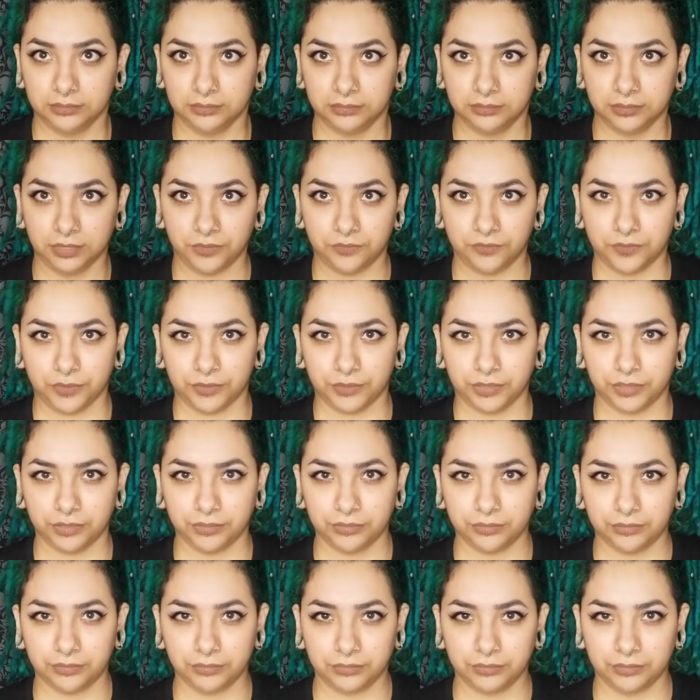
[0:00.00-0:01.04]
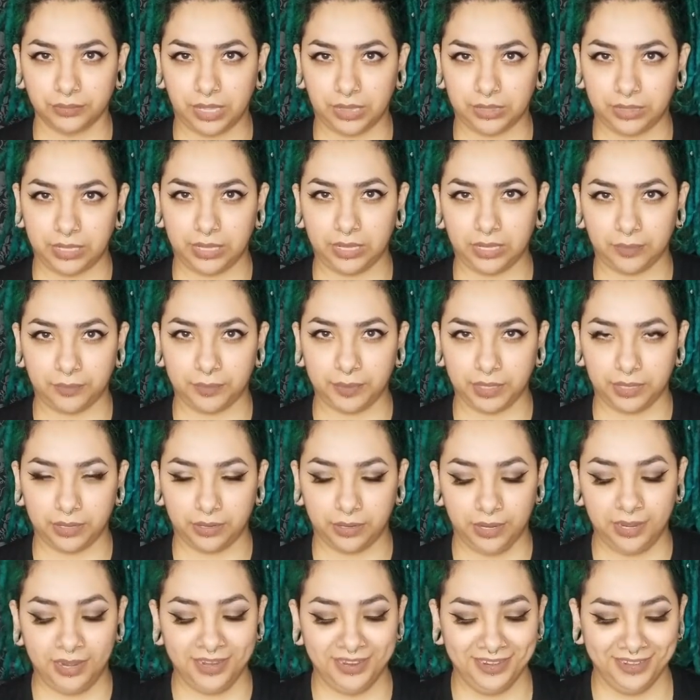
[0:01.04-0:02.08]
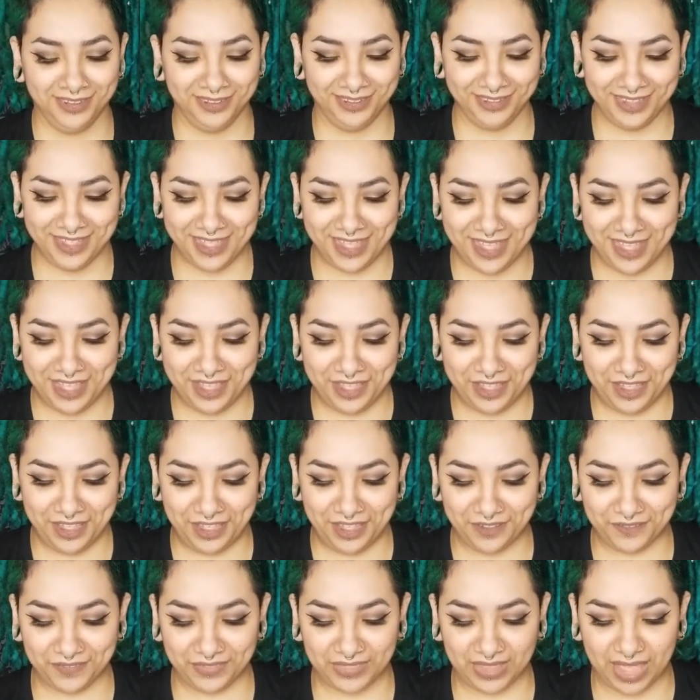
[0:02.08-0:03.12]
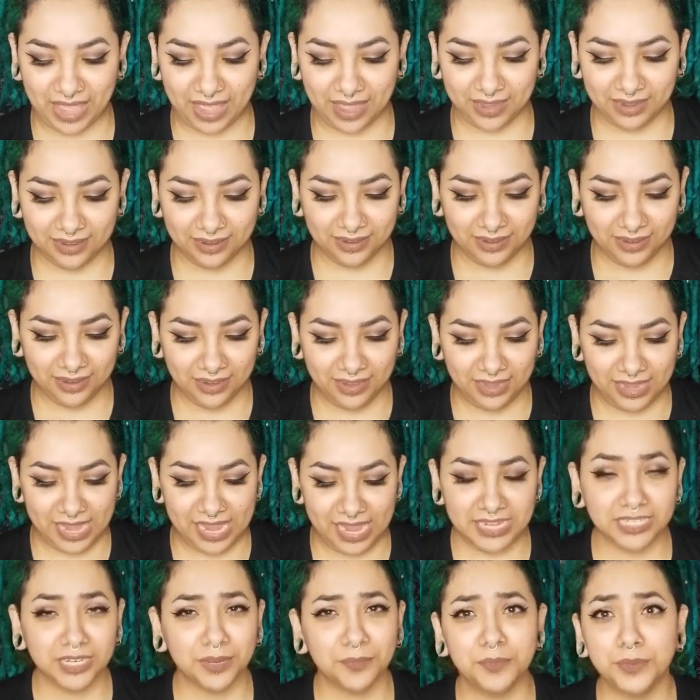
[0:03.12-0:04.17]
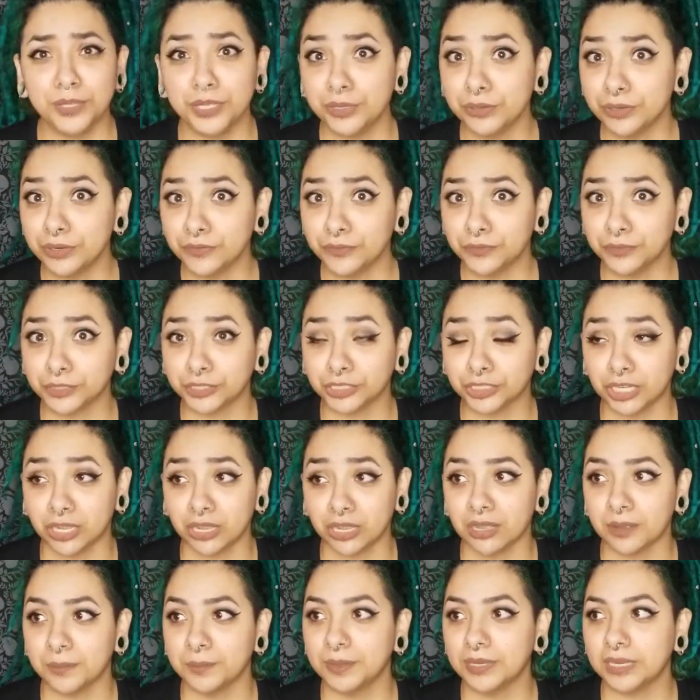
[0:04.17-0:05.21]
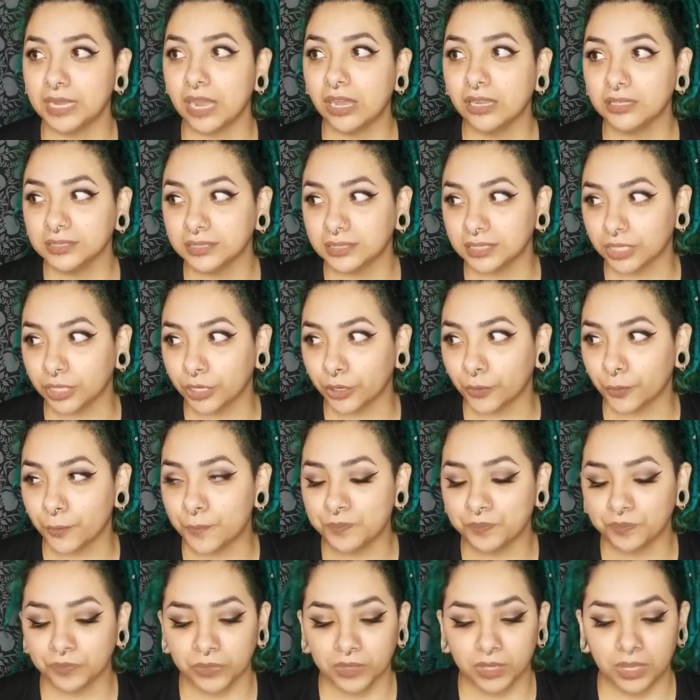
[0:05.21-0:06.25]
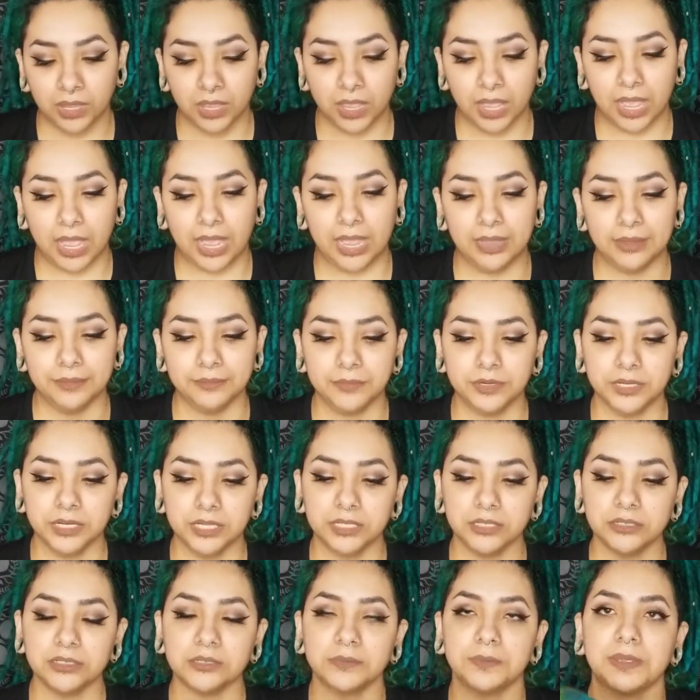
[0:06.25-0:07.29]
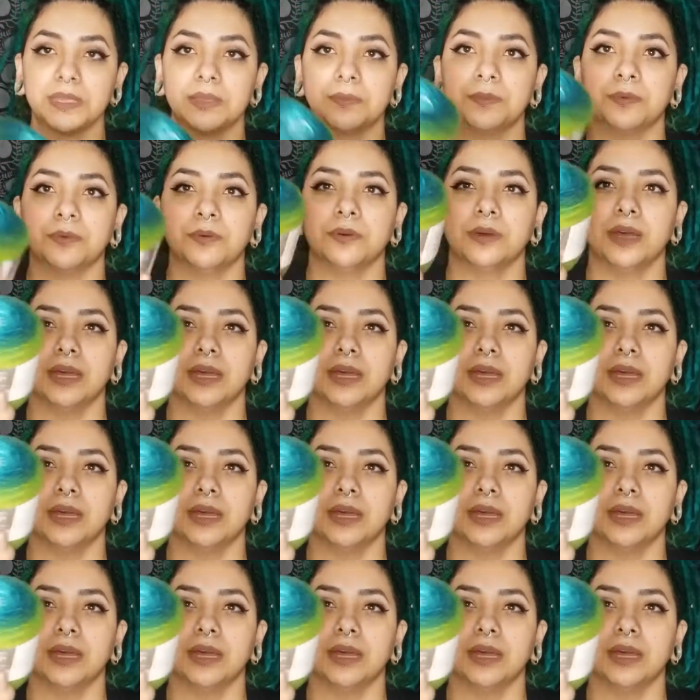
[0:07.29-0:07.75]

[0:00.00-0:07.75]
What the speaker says: a photo, I think, up here of that. It's a beautiful shawl, but also I'm one of those people,